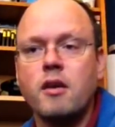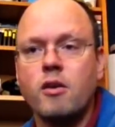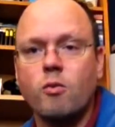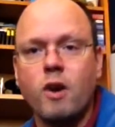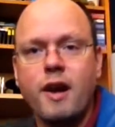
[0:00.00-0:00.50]

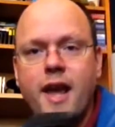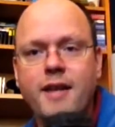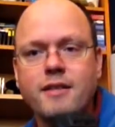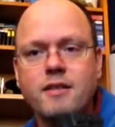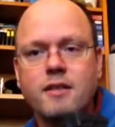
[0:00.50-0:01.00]
on one
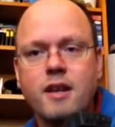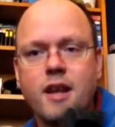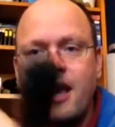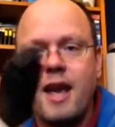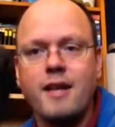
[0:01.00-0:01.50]
end
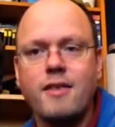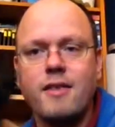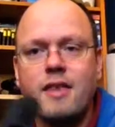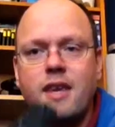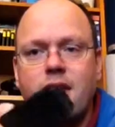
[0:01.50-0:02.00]
and
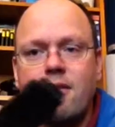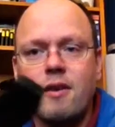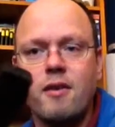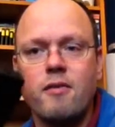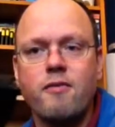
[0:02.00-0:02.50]
the
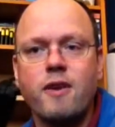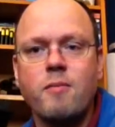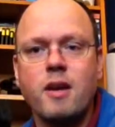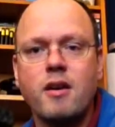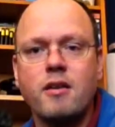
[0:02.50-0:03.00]

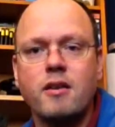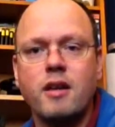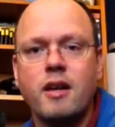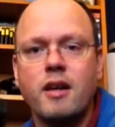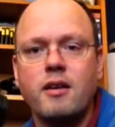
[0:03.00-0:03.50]
female
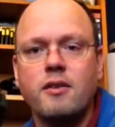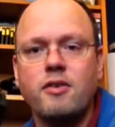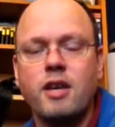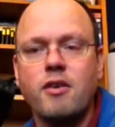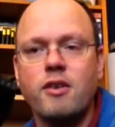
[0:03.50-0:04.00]

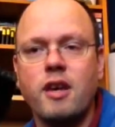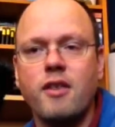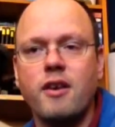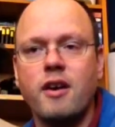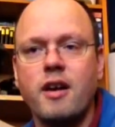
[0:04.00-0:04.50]
thing on the
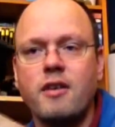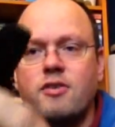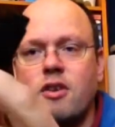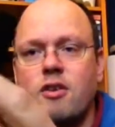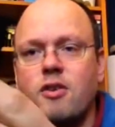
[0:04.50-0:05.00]
other,
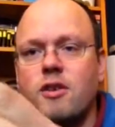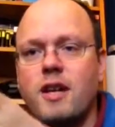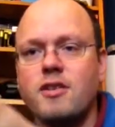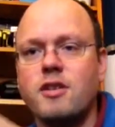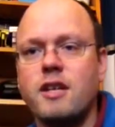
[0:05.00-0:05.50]
so you can
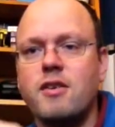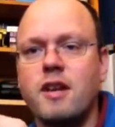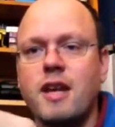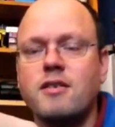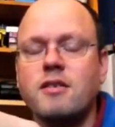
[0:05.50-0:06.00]
actually
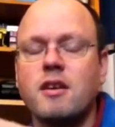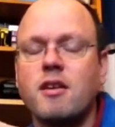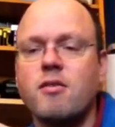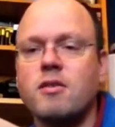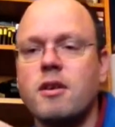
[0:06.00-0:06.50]

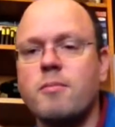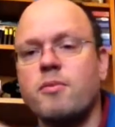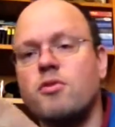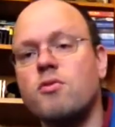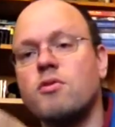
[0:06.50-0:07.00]
hook up
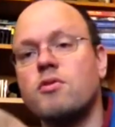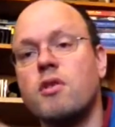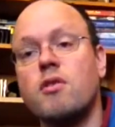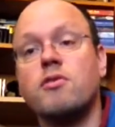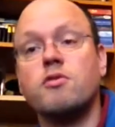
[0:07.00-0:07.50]
2
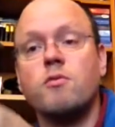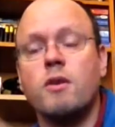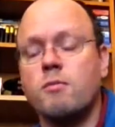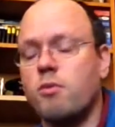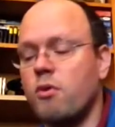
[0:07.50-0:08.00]
controllers to
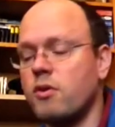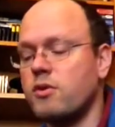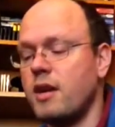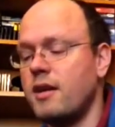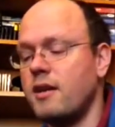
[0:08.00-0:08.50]
one port,
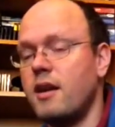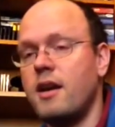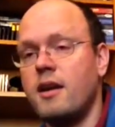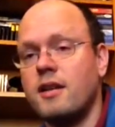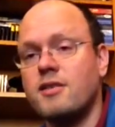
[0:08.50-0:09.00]
and
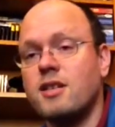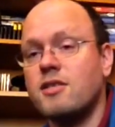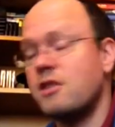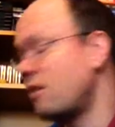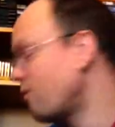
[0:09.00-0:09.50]
that's actually